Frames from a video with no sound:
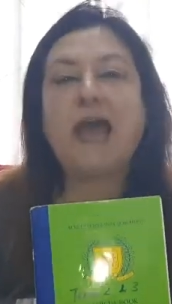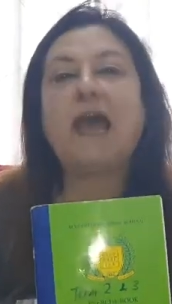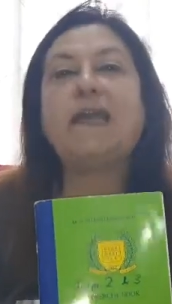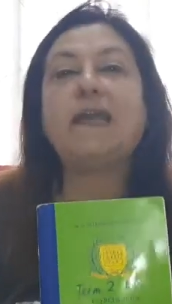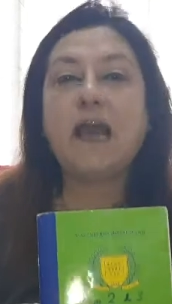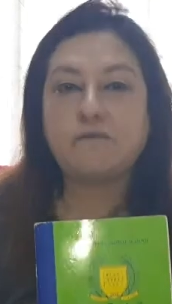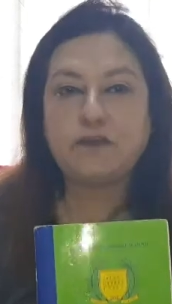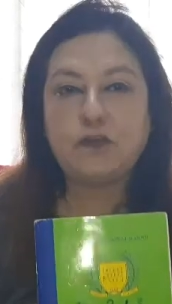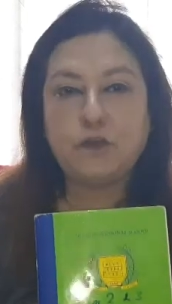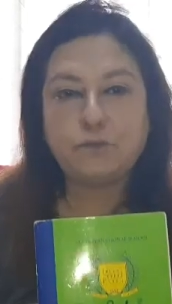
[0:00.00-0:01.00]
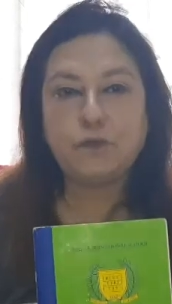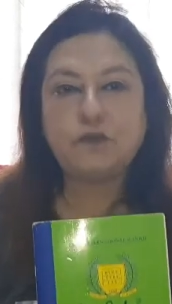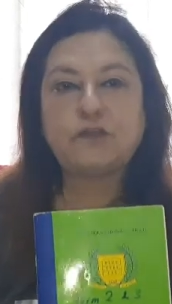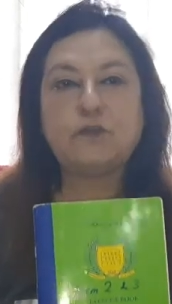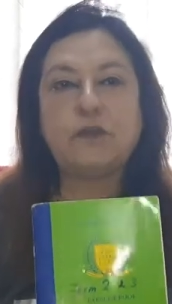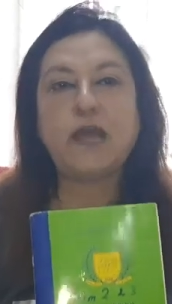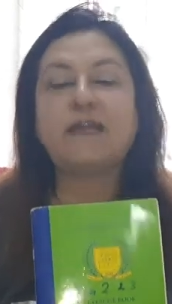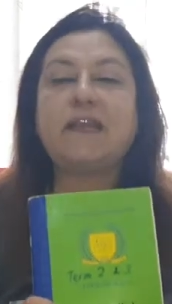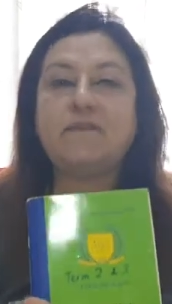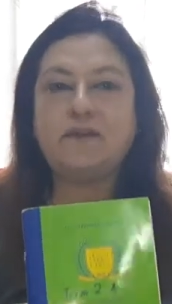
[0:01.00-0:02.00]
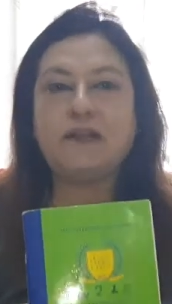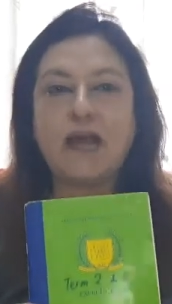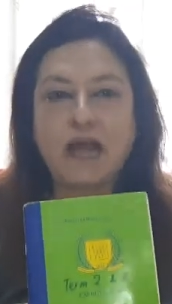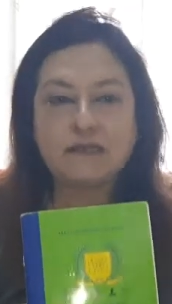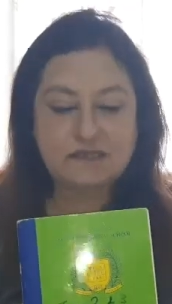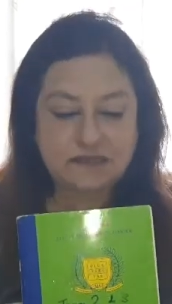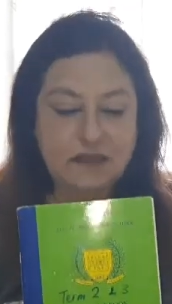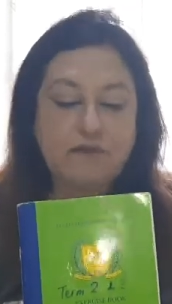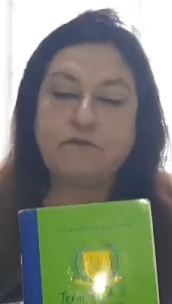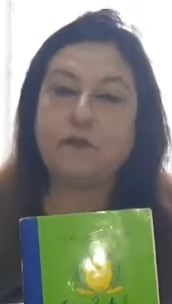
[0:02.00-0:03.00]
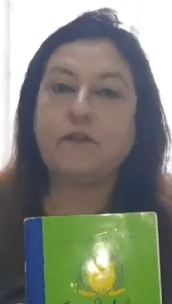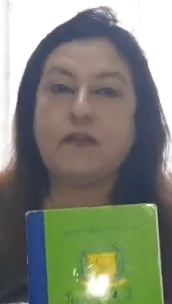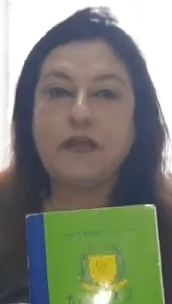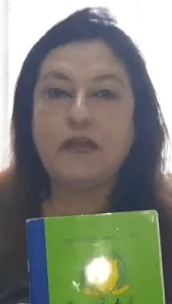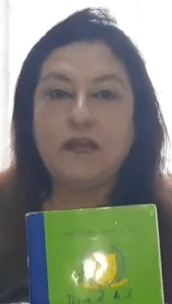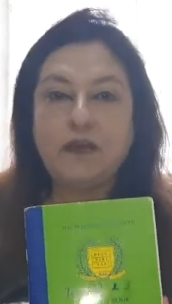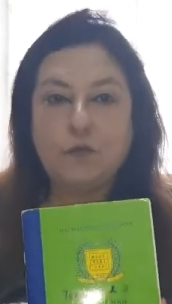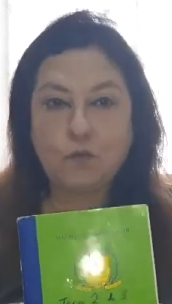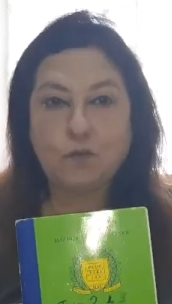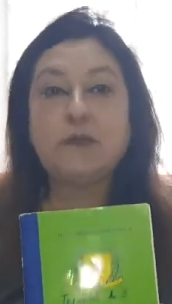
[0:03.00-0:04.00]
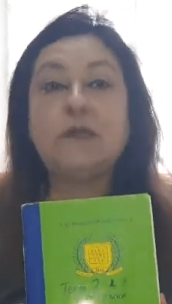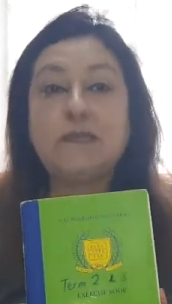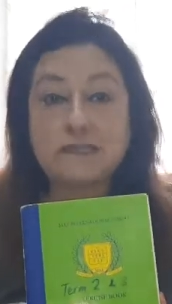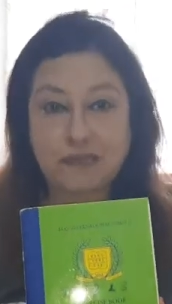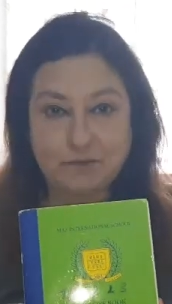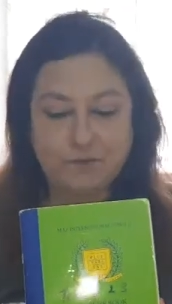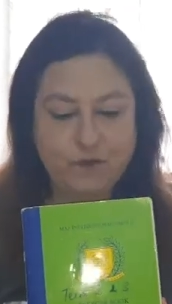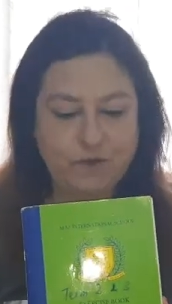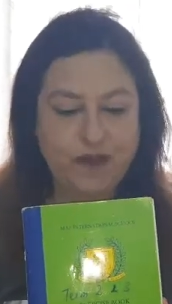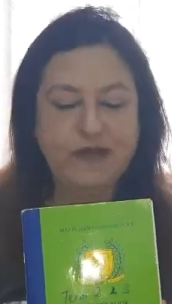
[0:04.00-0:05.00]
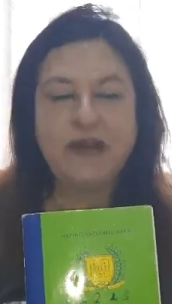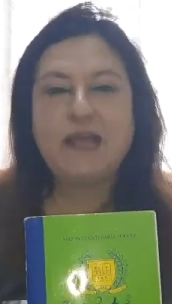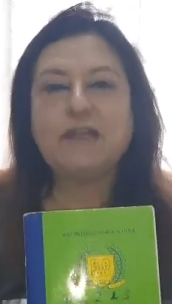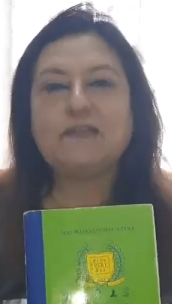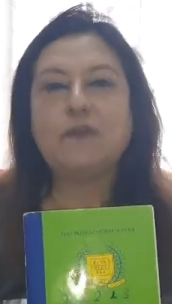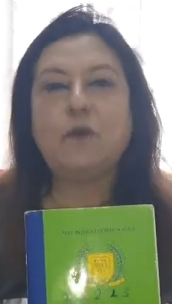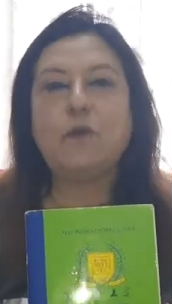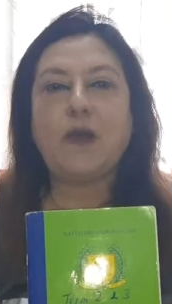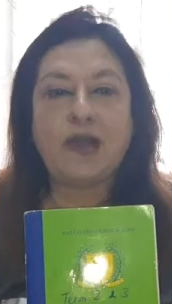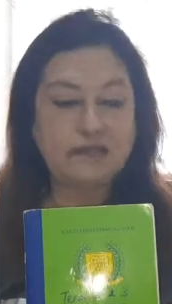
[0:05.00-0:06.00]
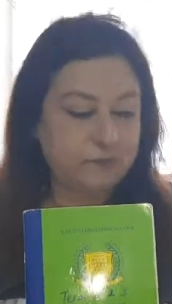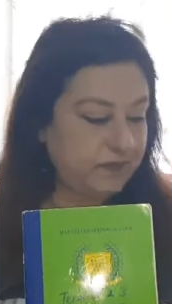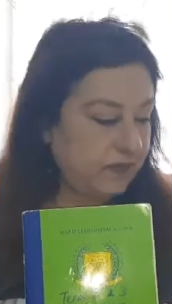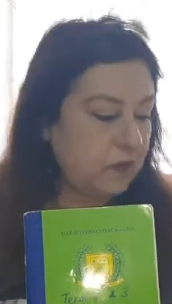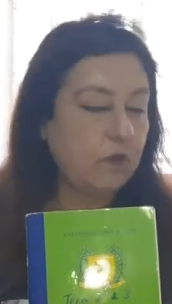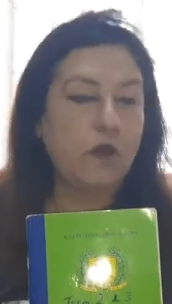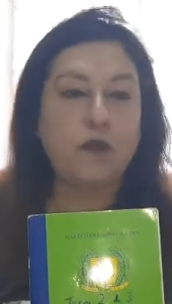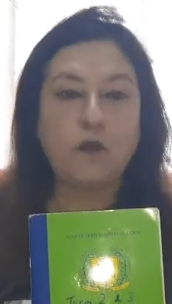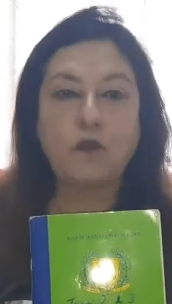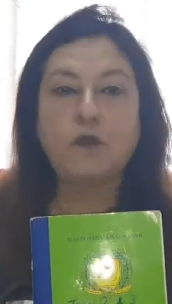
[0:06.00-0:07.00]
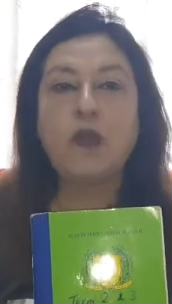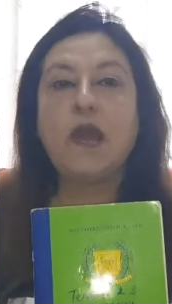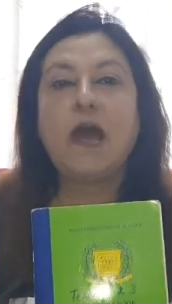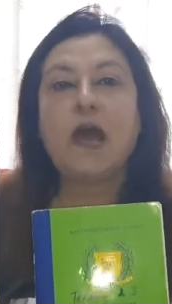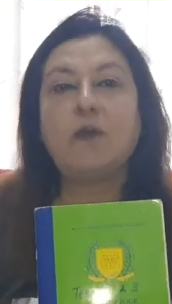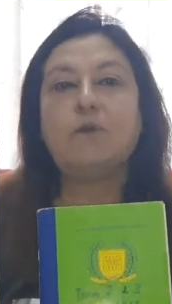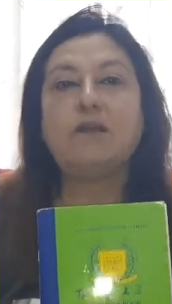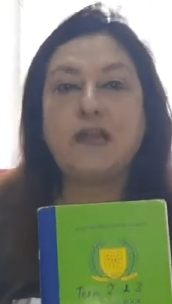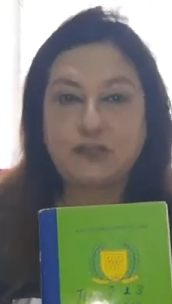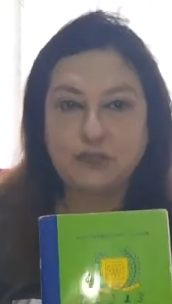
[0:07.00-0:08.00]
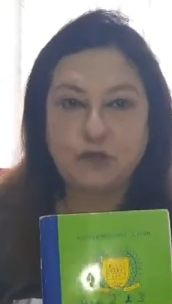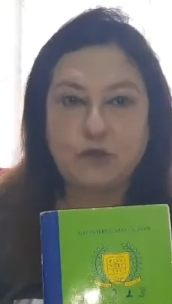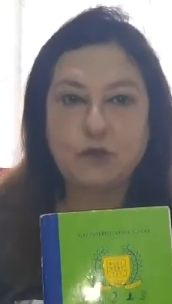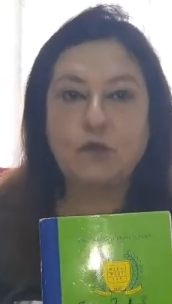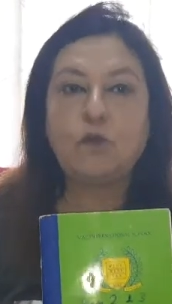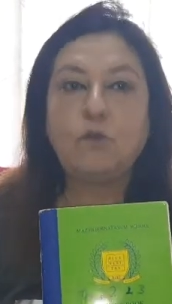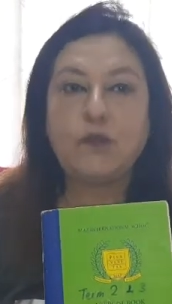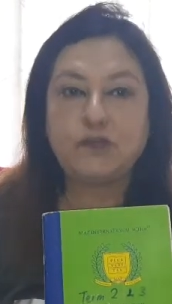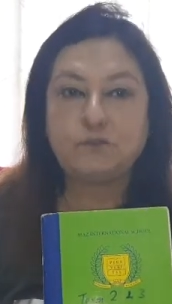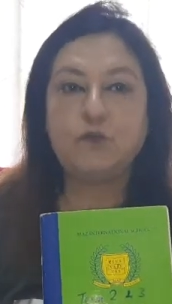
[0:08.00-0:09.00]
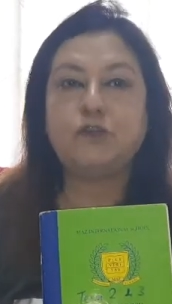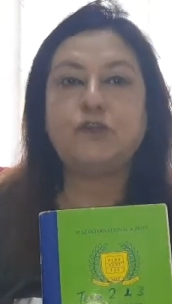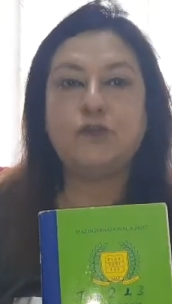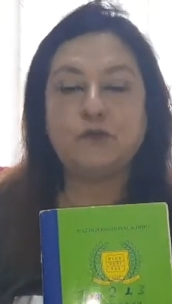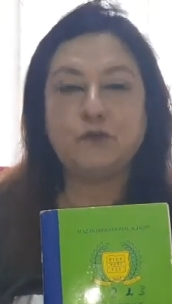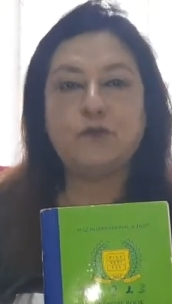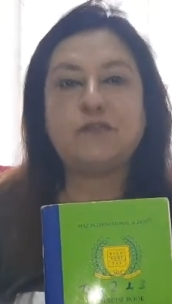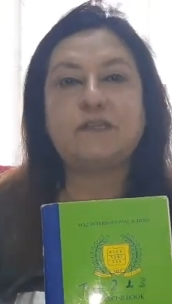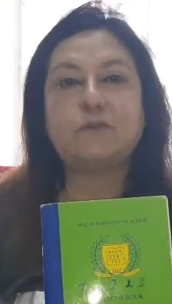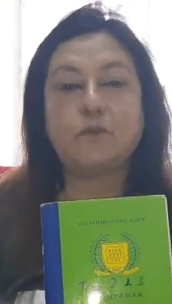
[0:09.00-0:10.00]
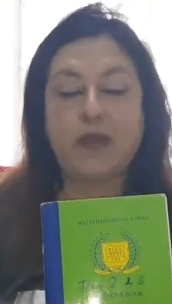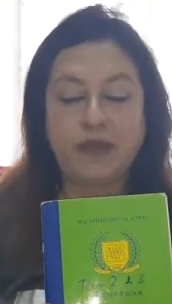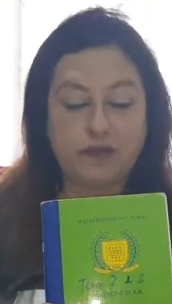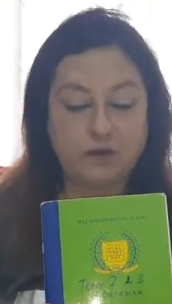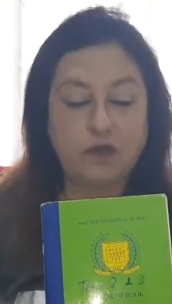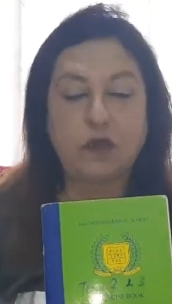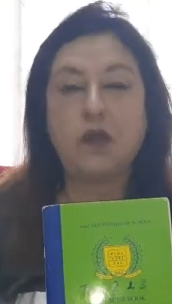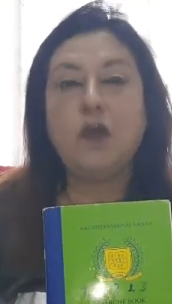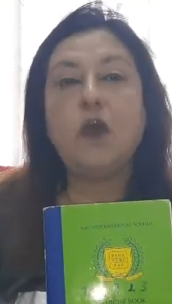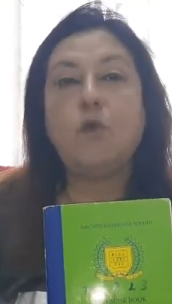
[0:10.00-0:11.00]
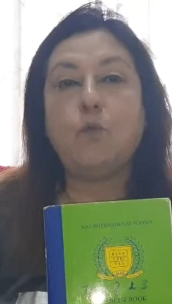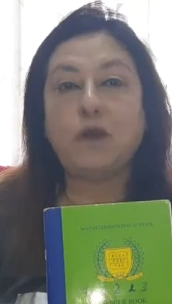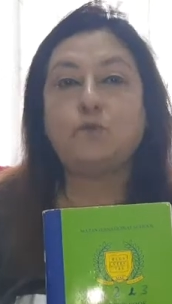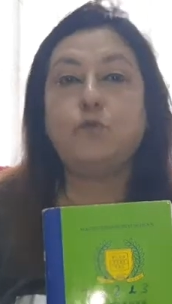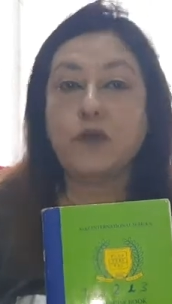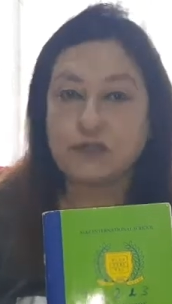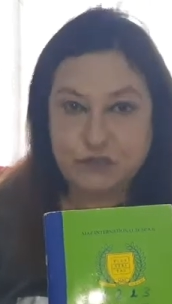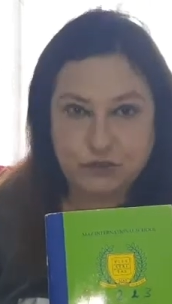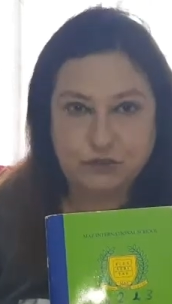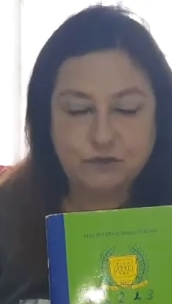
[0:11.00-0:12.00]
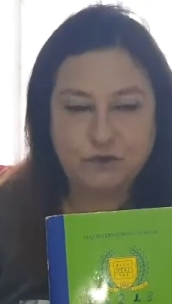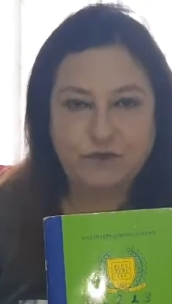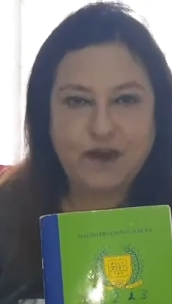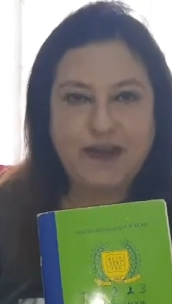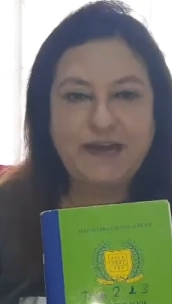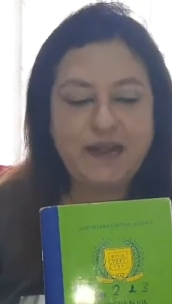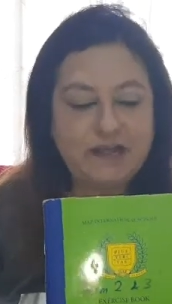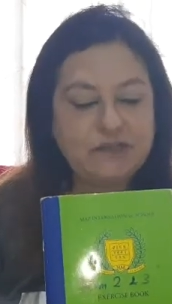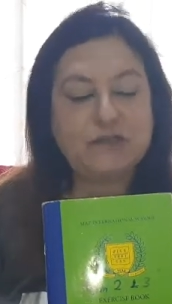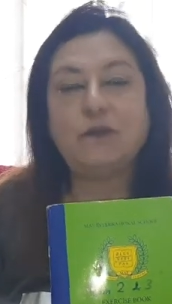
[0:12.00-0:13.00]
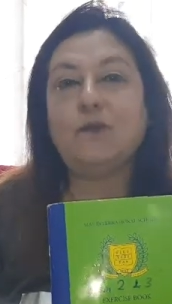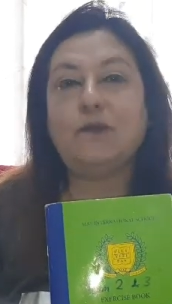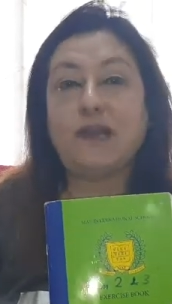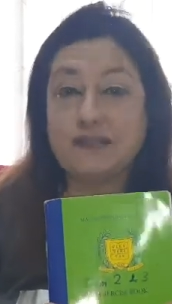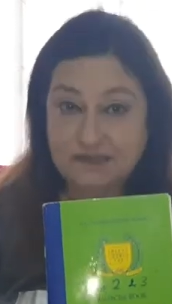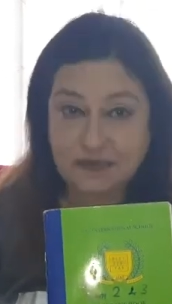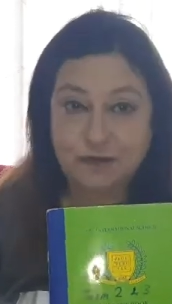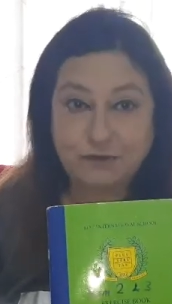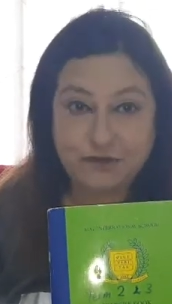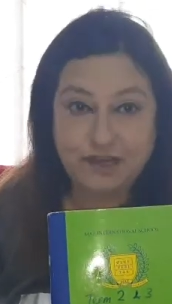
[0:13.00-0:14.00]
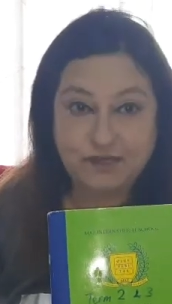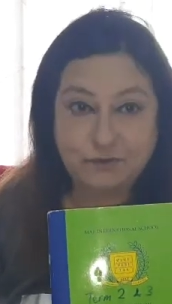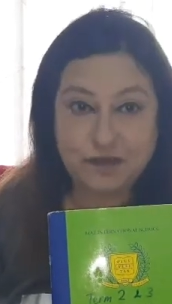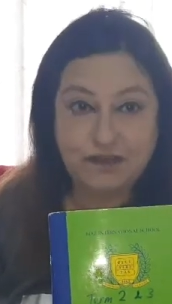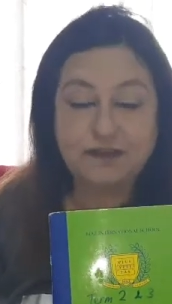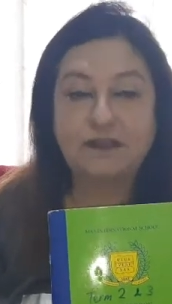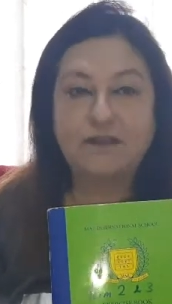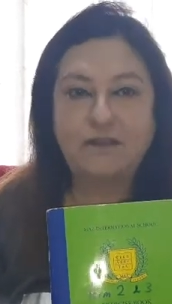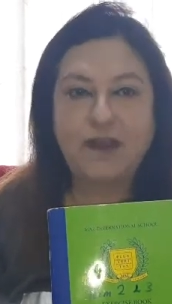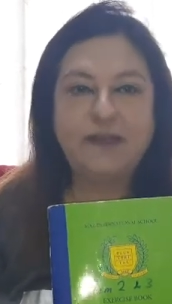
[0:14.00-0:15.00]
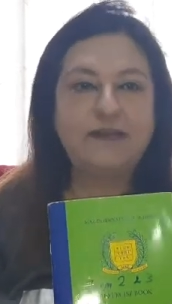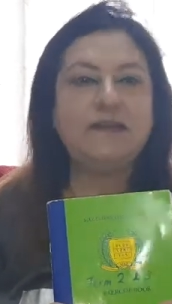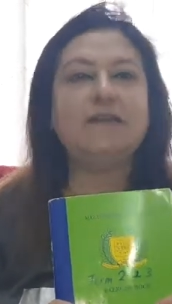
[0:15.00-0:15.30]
and cover your books so that they will last for the whole term all right so as we go along i will let you know which book to use and uh, what work to do all right so let's start today's work all right